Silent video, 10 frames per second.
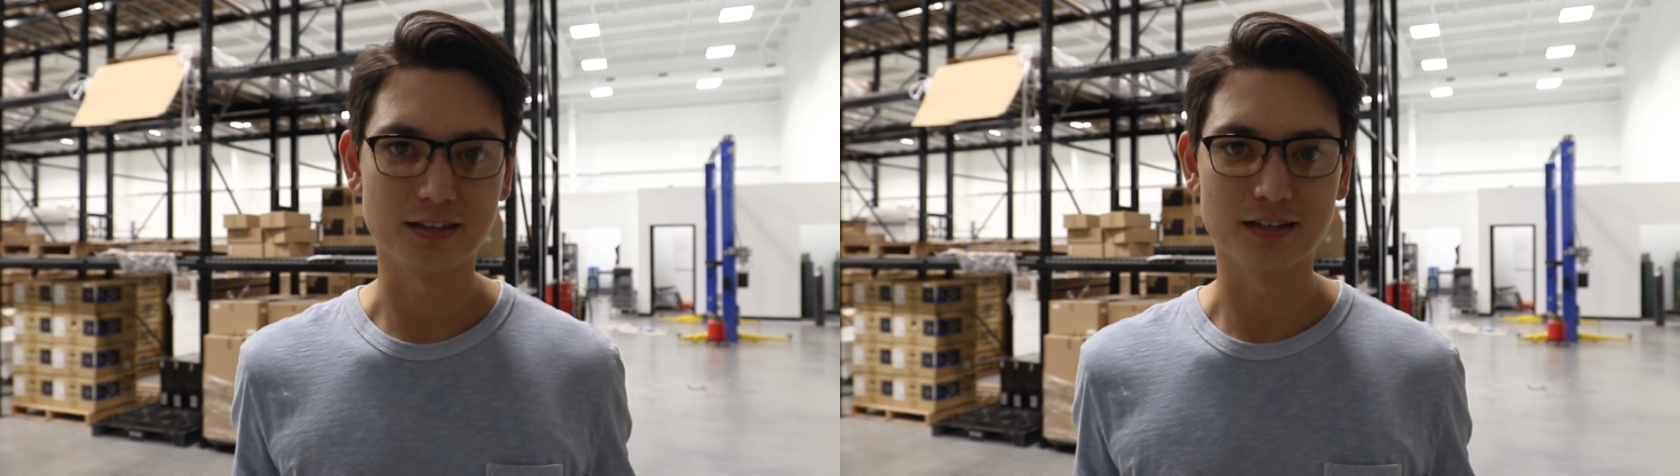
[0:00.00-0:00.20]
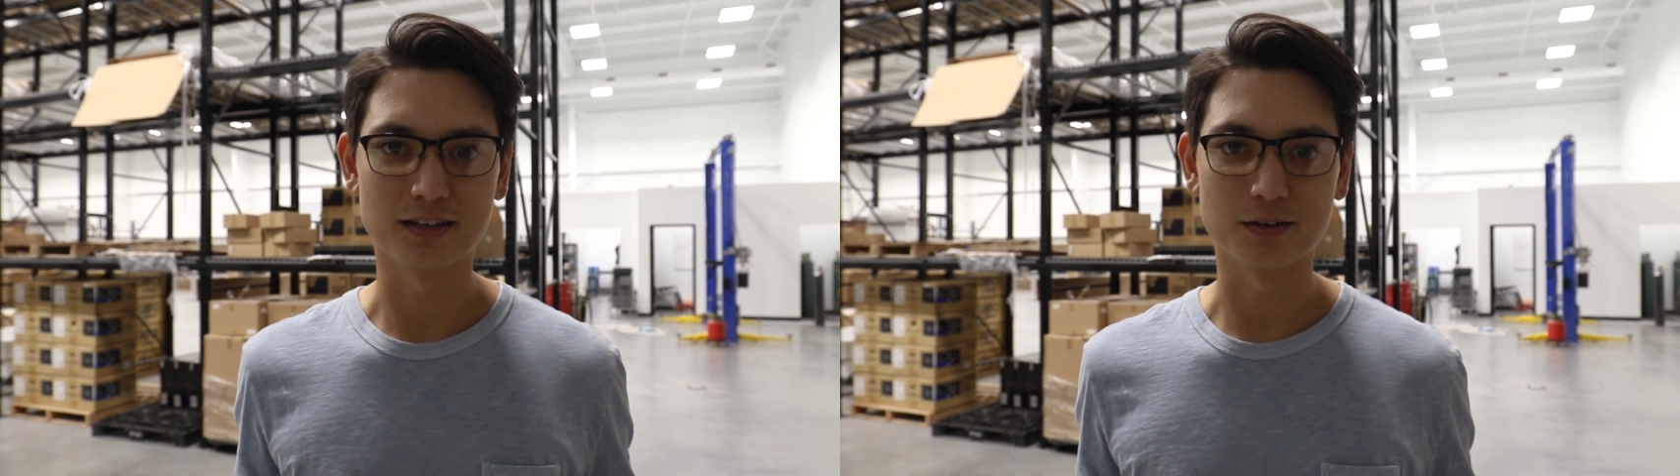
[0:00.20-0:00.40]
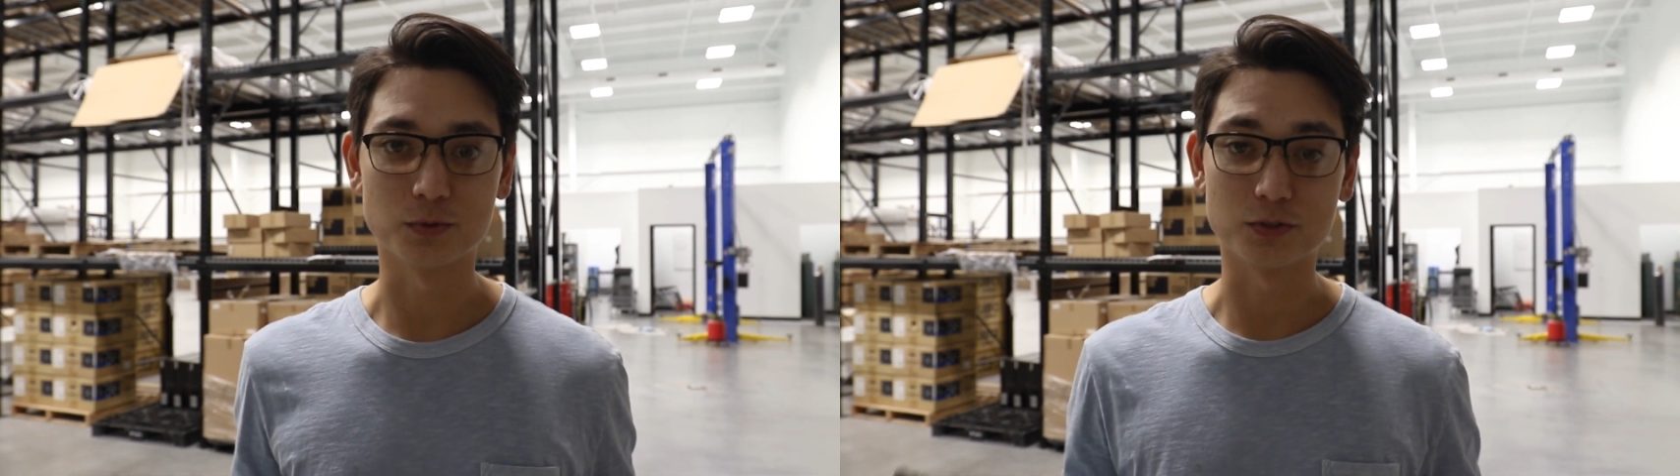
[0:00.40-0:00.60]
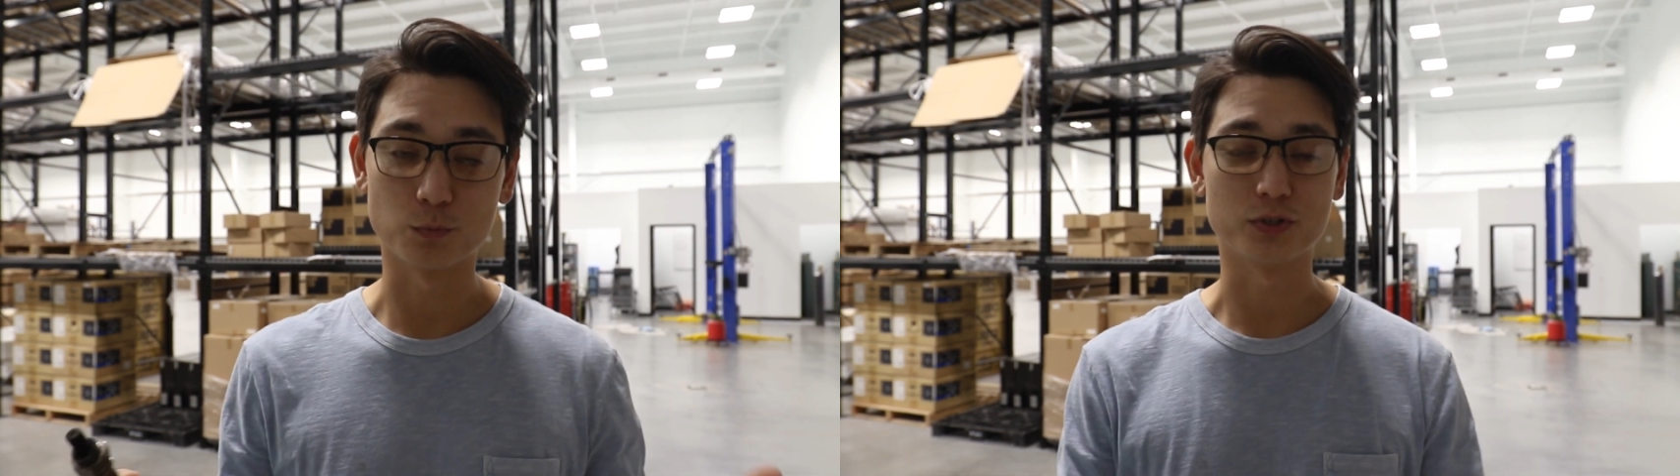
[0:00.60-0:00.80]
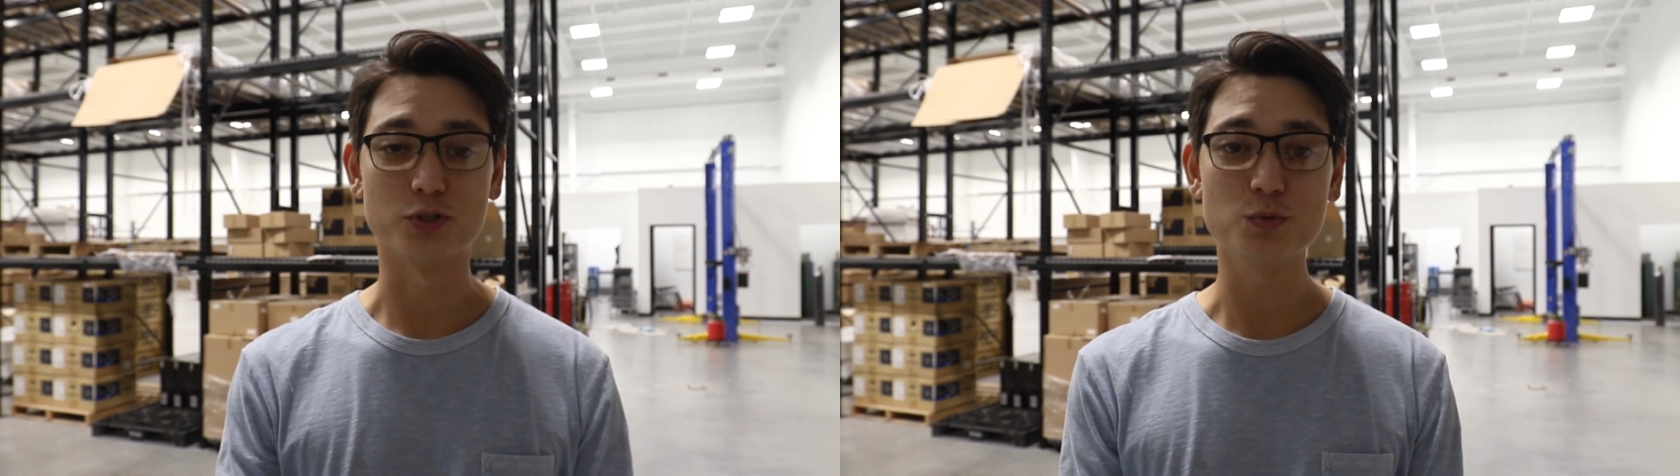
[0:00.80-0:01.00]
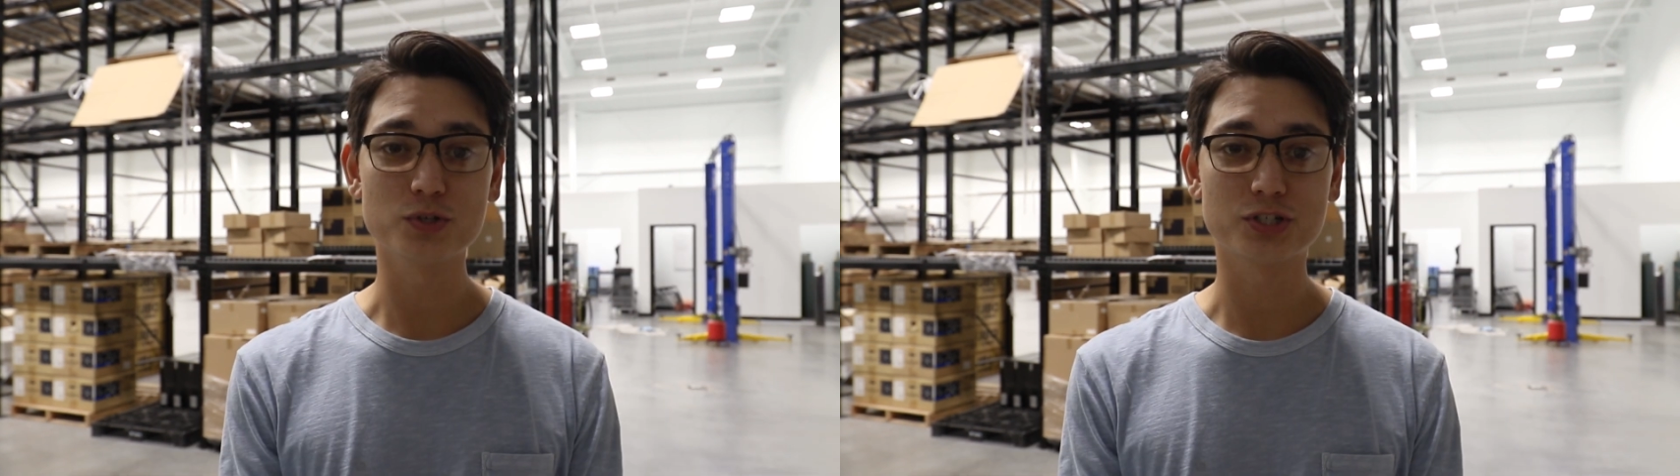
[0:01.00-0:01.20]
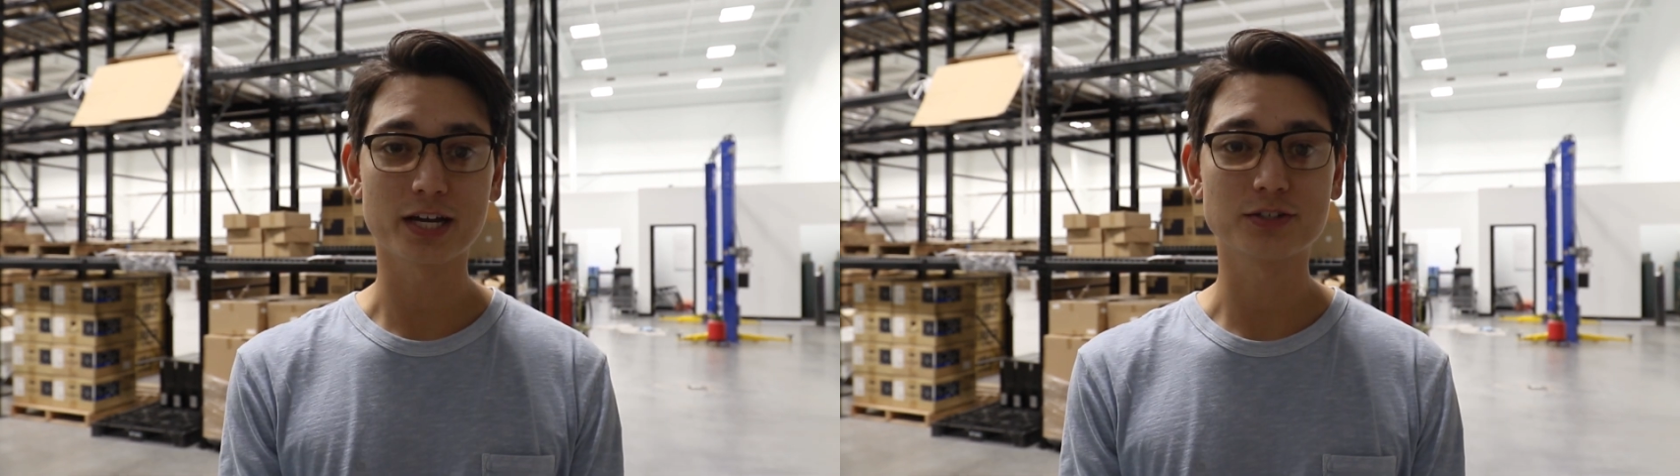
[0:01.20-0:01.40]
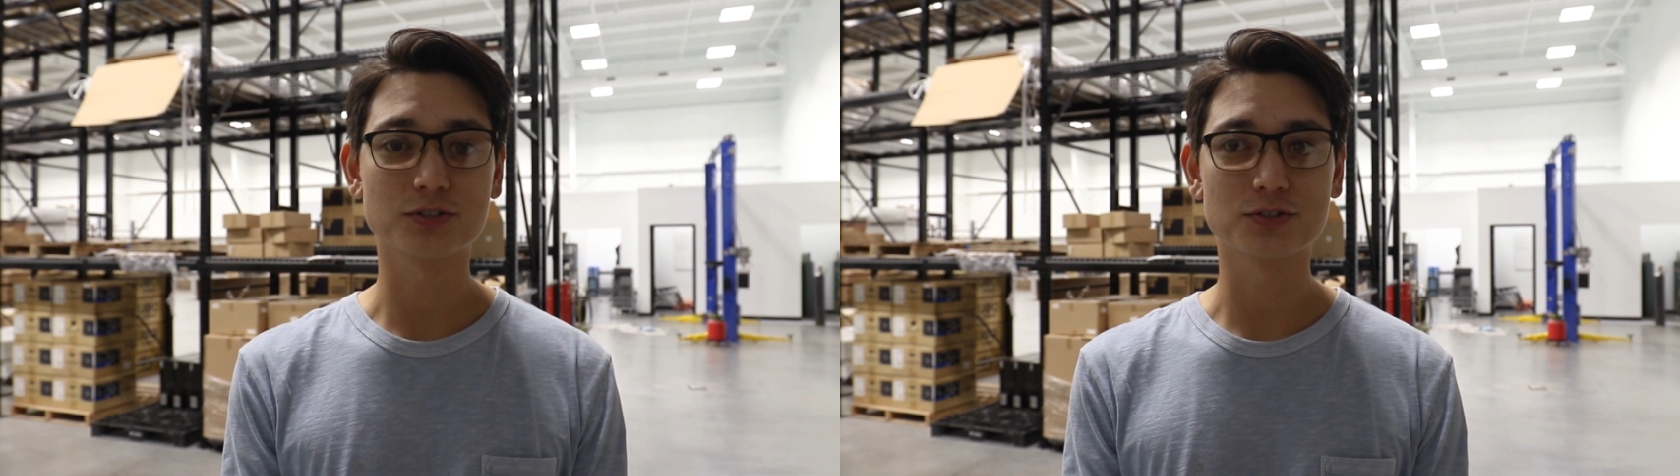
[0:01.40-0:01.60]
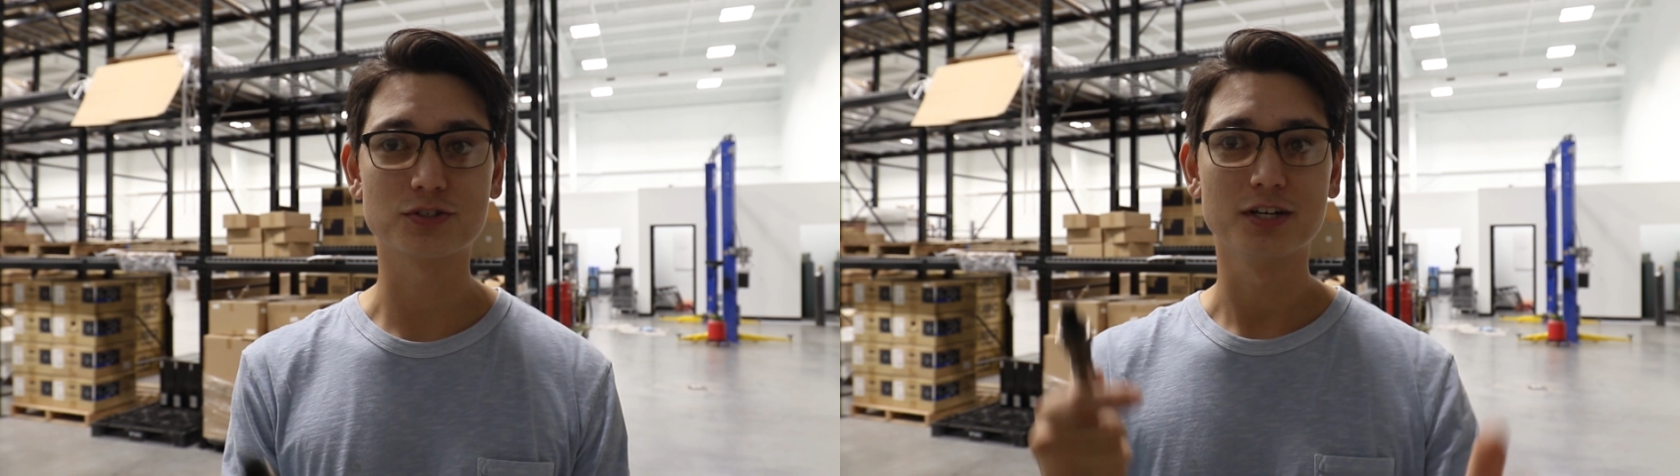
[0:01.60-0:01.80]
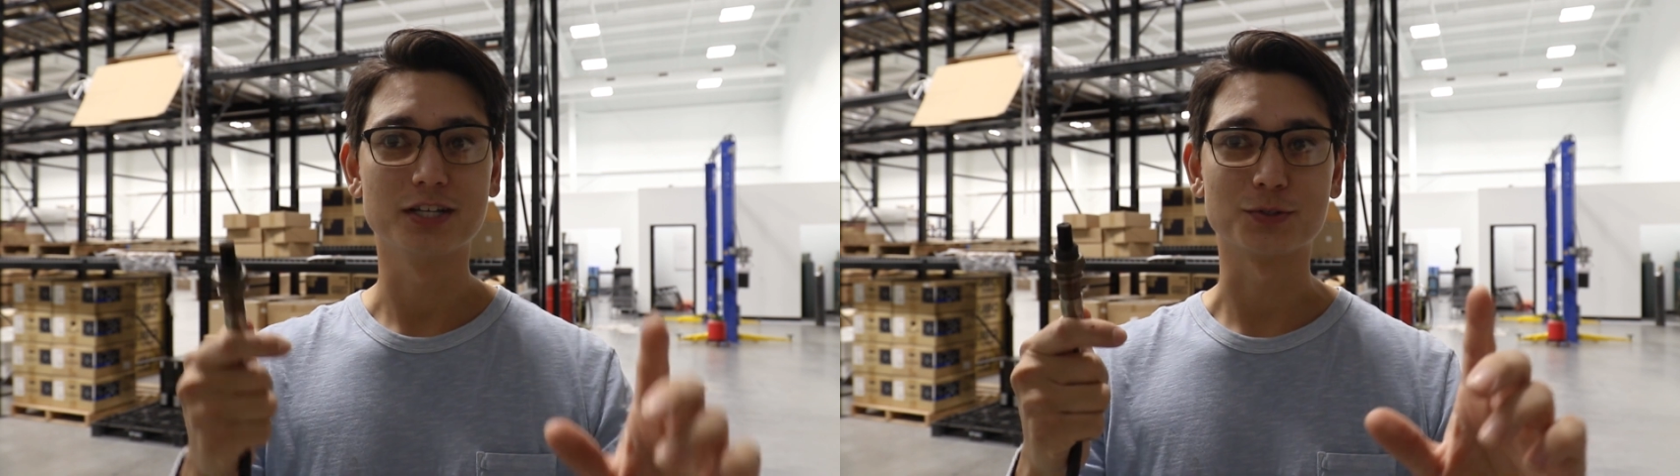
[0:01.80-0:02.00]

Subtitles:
the with new injectors,